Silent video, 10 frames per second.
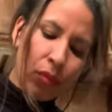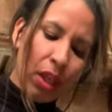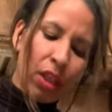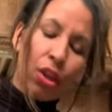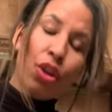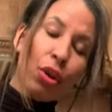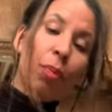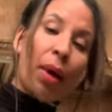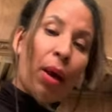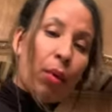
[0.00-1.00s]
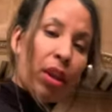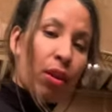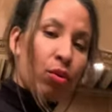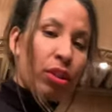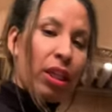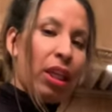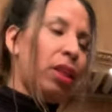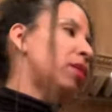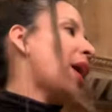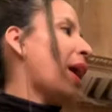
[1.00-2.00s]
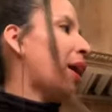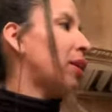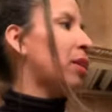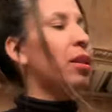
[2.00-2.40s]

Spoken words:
You could buy one of those things at